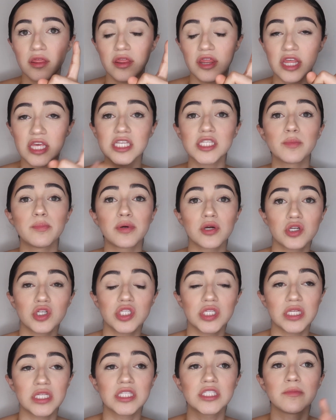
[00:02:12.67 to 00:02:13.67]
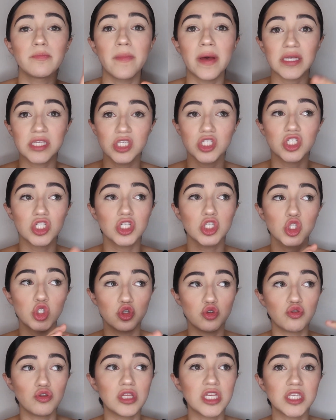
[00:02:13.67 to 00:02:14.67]
this person's messages
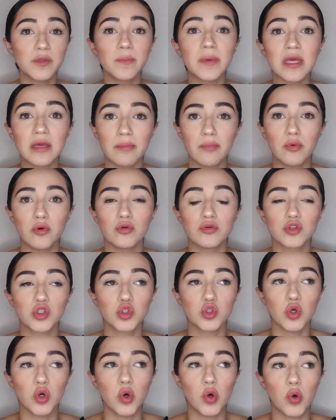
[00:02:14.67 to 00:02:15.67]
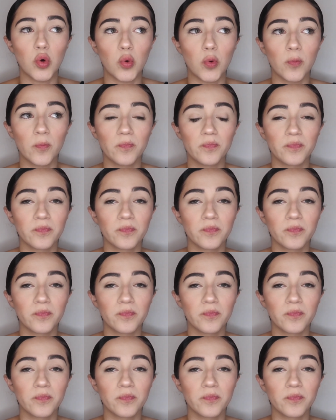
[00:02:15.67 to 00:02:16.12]
to these people. So